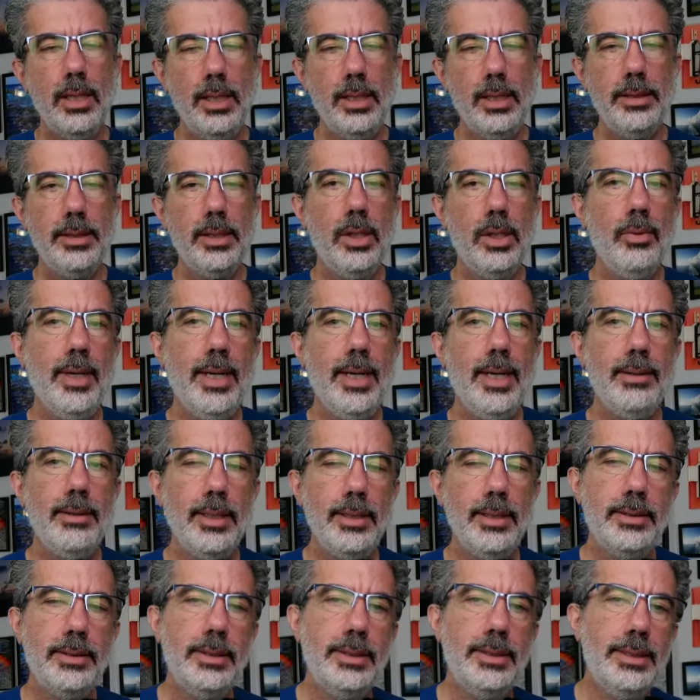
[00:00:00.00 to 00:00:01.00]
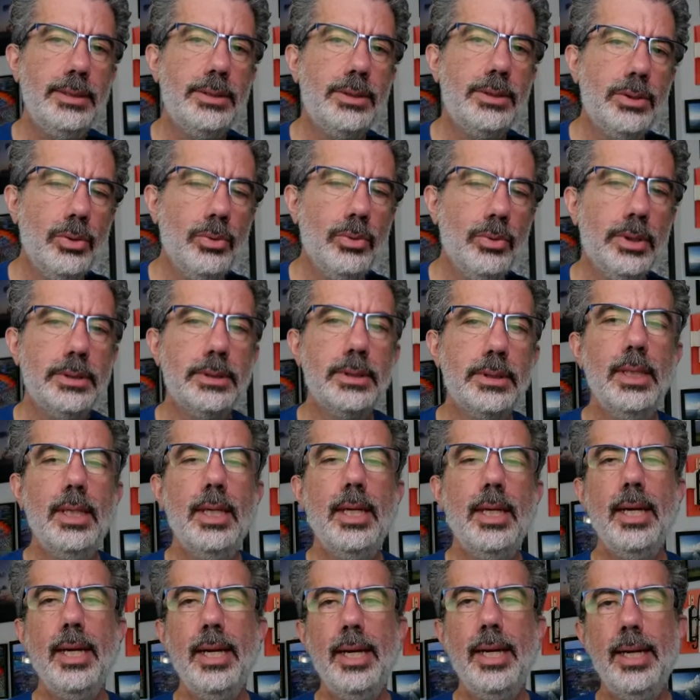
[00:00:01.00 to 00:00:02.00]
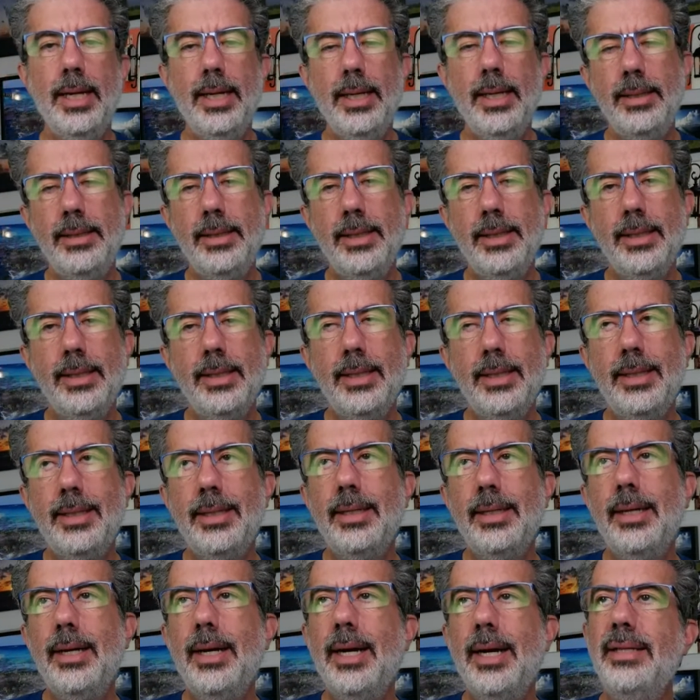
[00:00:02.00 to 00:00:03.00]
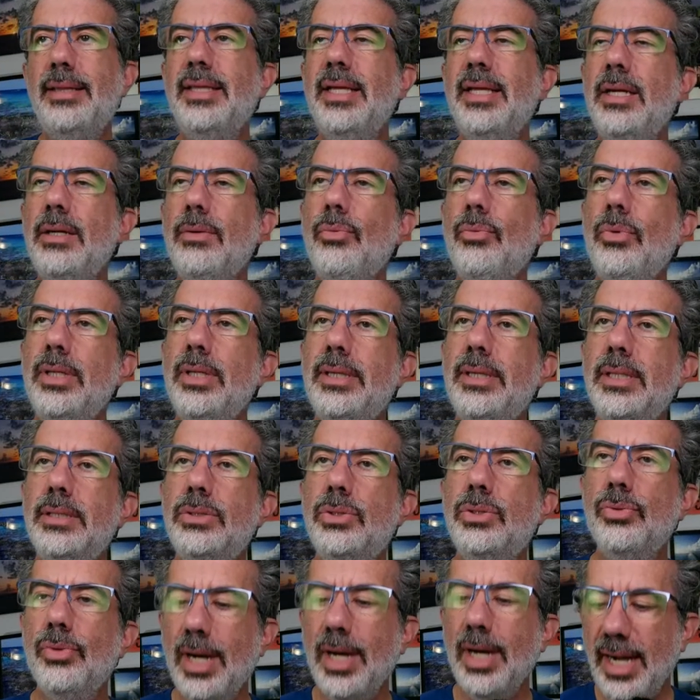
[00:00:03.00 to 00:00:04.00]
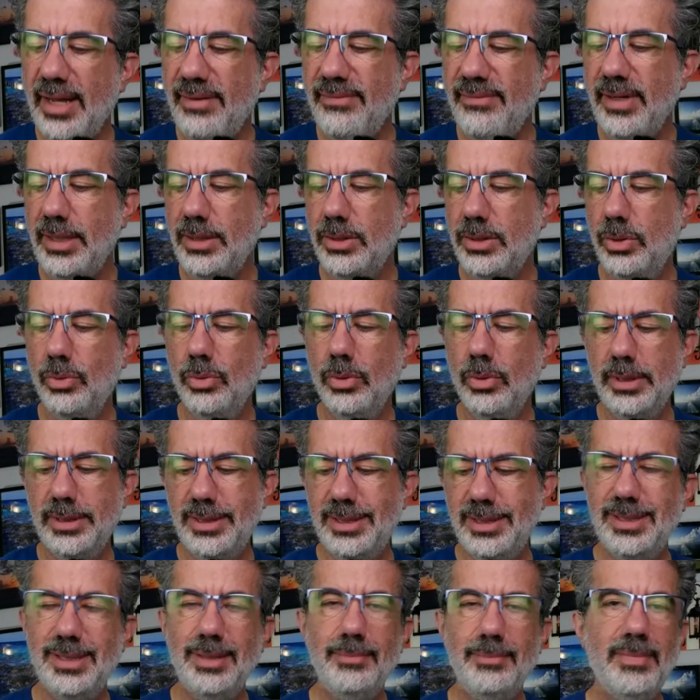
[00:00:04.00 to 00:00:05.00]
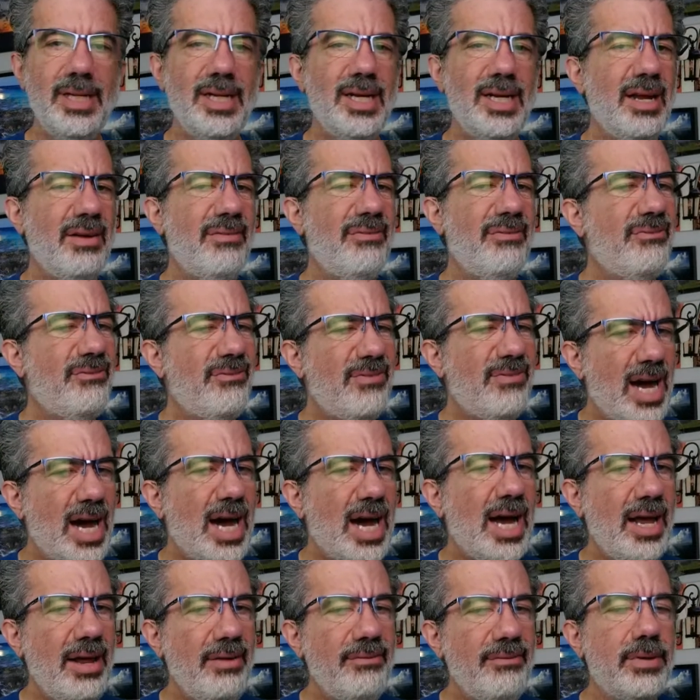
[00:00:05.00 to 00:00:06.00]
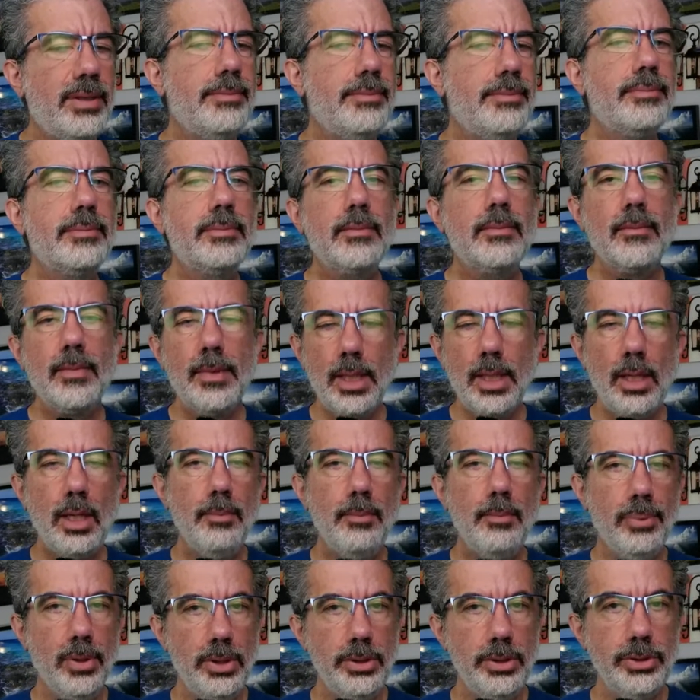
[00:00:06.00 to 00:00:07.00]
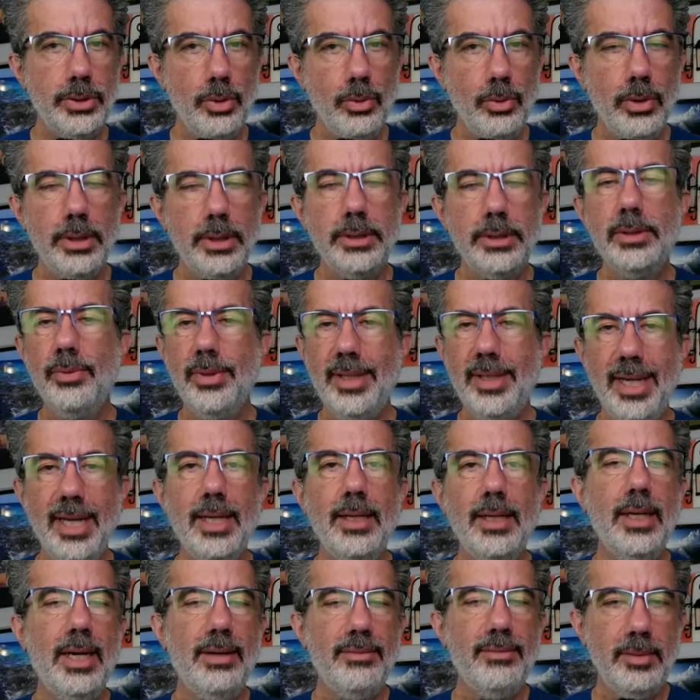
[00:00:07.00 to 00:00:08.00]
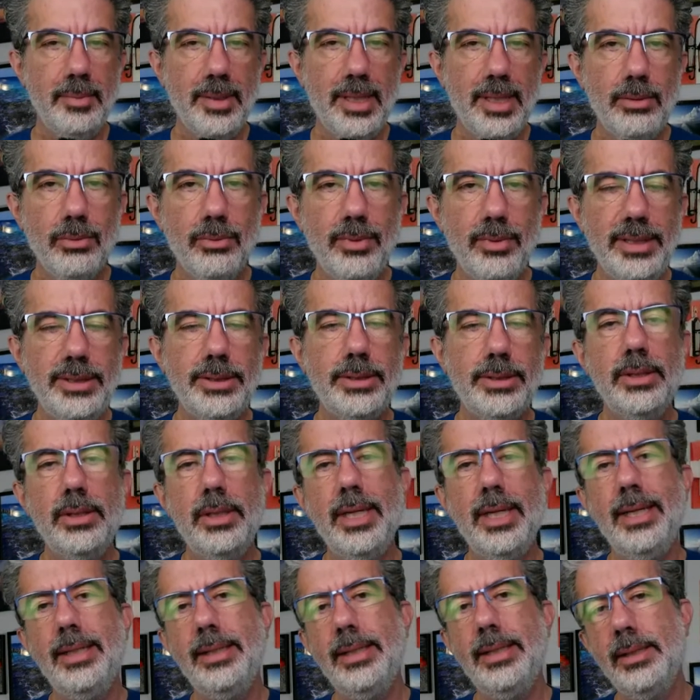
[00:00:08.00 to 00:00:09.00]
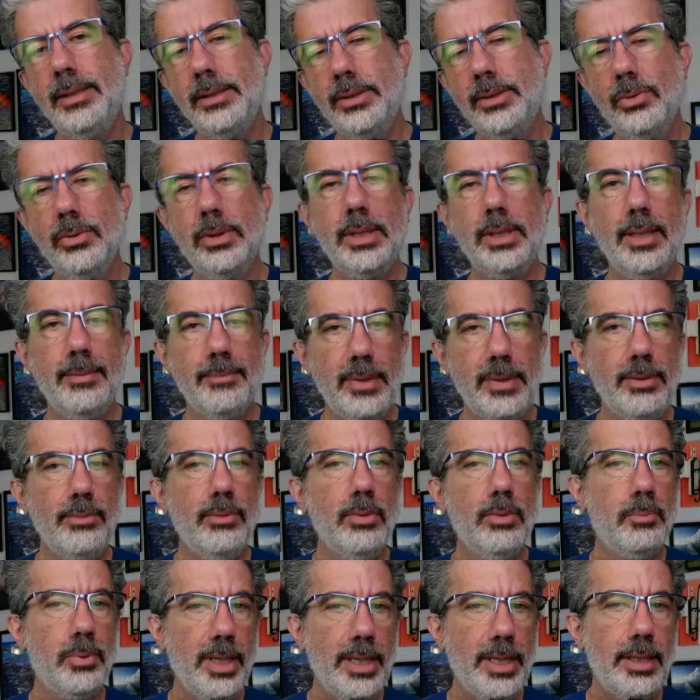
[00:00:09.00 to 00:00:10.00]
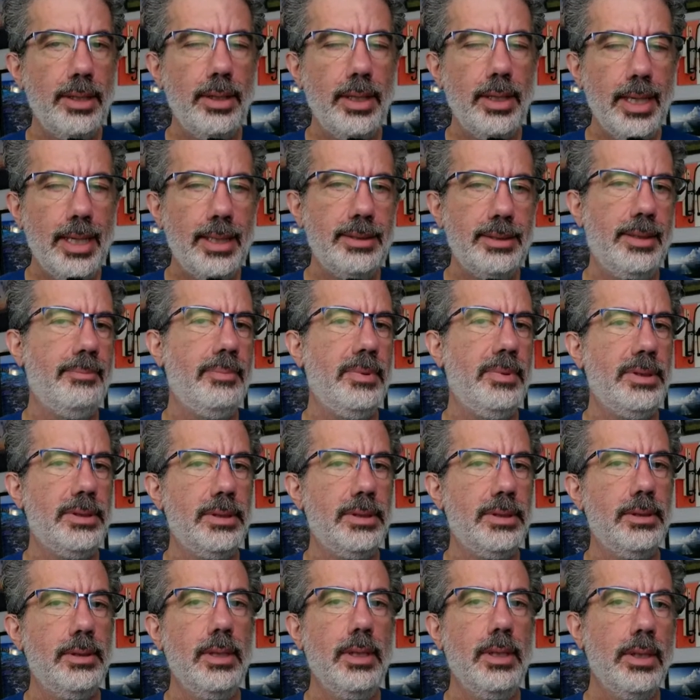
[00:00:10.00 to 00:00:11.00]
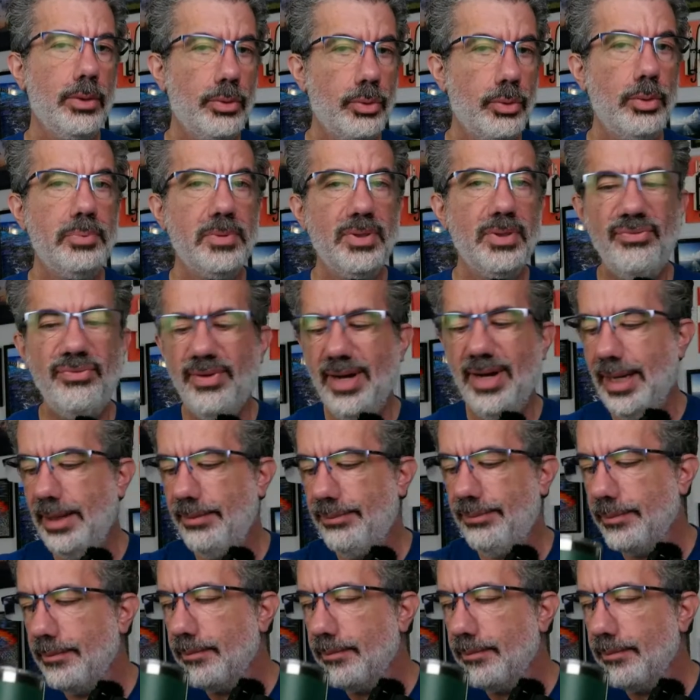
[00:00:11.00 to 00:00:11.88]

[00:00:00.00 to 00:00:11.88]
to go out onto these tours. And I think with the driving tours is something like 5 per tour. So again, everybody will register, and then the tour company will break you guys up into groups of 5.